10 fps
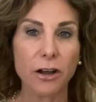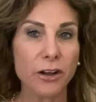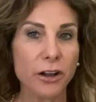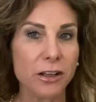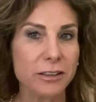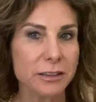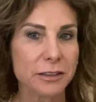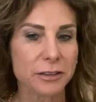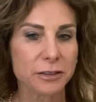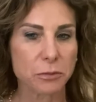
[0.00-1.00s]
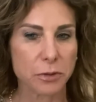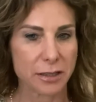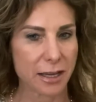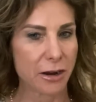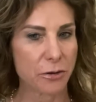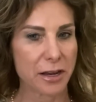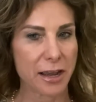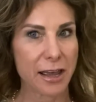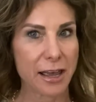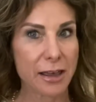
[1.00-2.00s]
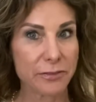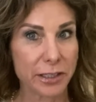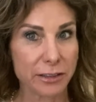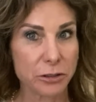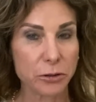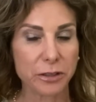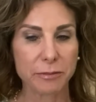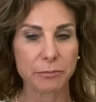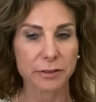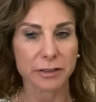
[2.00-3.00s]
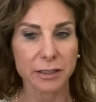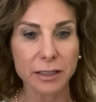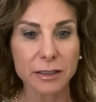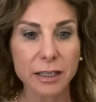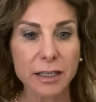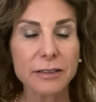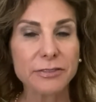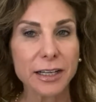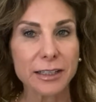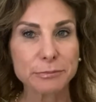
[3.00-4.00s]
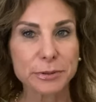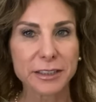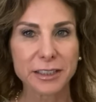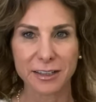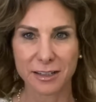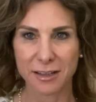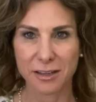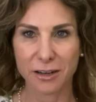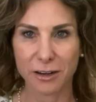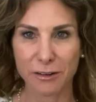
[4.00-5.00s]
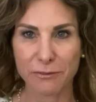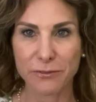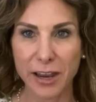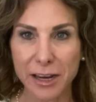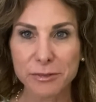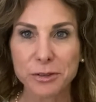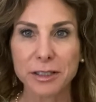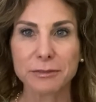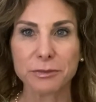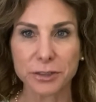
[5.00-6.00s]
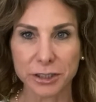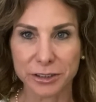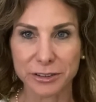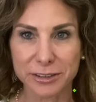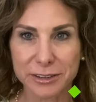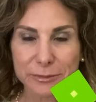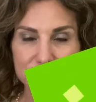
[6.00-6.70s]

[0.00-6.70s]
all without having to completely give up your favorite foods.